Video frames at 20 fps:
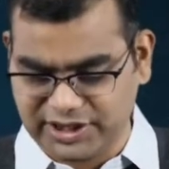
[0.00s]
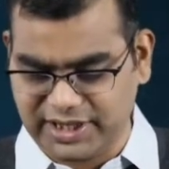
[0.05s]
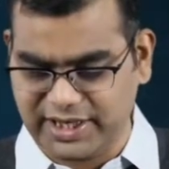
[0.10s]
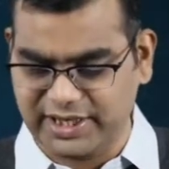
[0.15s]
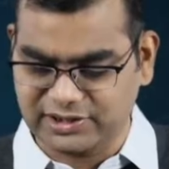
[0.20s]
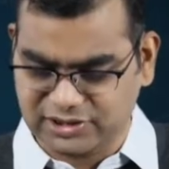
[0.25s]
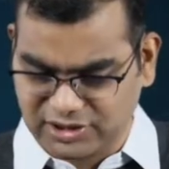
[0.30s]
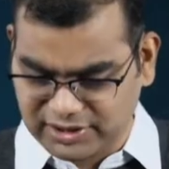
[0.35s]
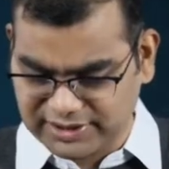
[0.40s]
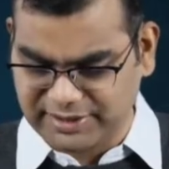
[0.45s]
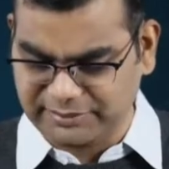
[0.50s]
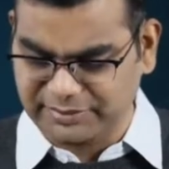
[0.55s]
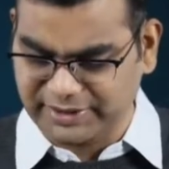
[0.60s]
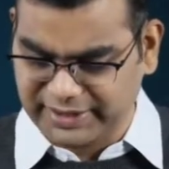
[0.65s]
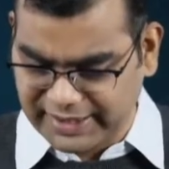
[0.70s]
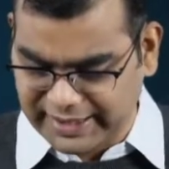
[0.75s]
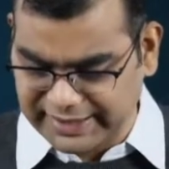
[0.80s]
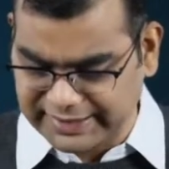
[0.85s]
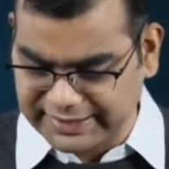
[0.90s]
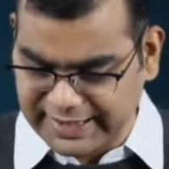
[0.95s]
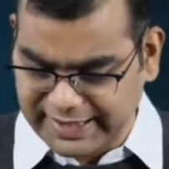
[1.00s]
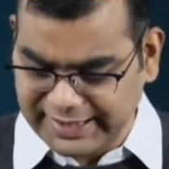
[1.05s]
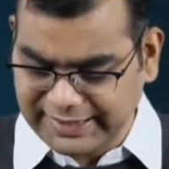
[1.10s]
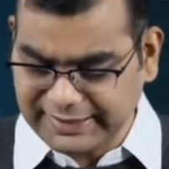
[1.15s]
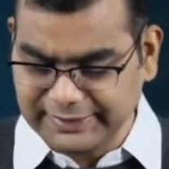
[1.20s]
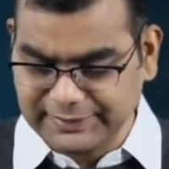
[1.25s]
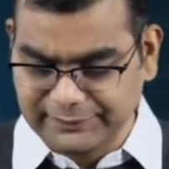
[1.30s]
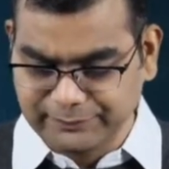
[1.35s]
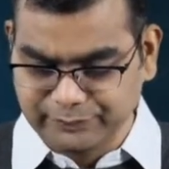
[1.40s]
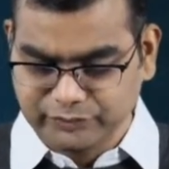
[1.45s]
shares or something like
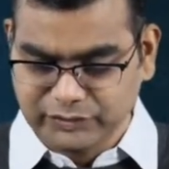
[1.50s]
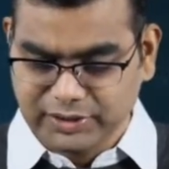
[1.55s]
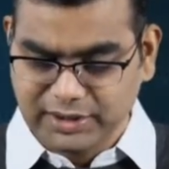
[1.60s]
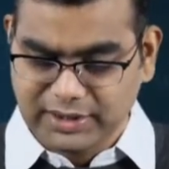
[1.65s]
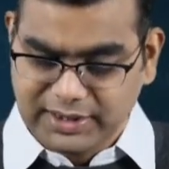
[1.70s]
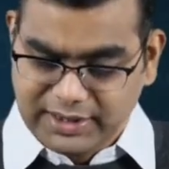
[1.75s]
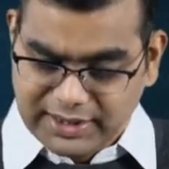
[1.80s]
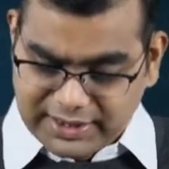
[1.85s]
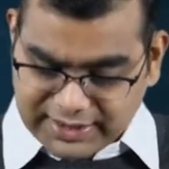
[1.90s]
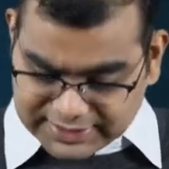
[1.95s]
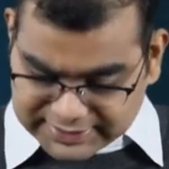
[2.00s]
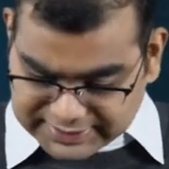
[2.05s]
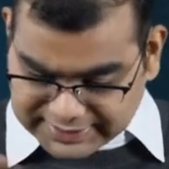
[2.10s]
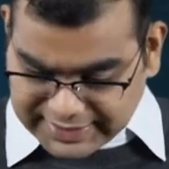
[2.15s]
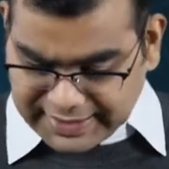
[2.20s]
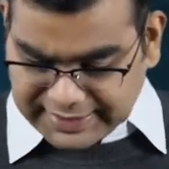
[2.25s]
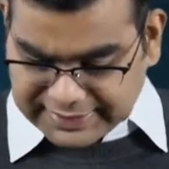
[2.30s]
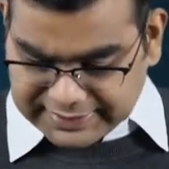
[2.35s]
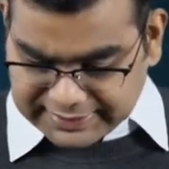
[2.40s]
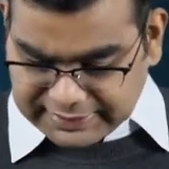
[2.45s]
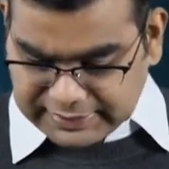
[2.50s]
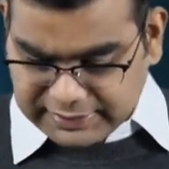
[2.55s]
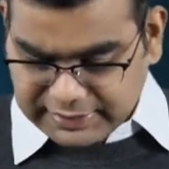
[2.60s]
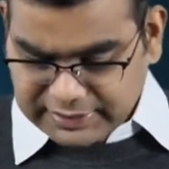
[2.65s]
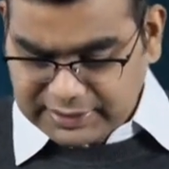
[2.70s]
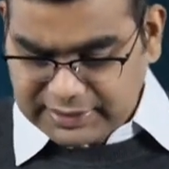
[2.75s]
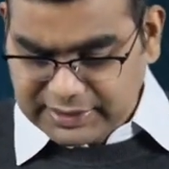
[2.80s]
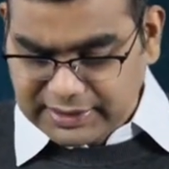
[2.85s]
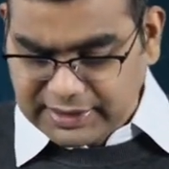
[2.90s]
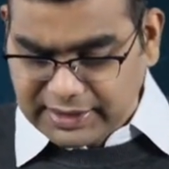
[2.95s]
that,
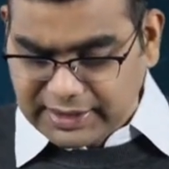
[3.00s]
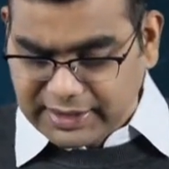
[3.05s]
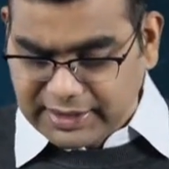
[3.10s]
then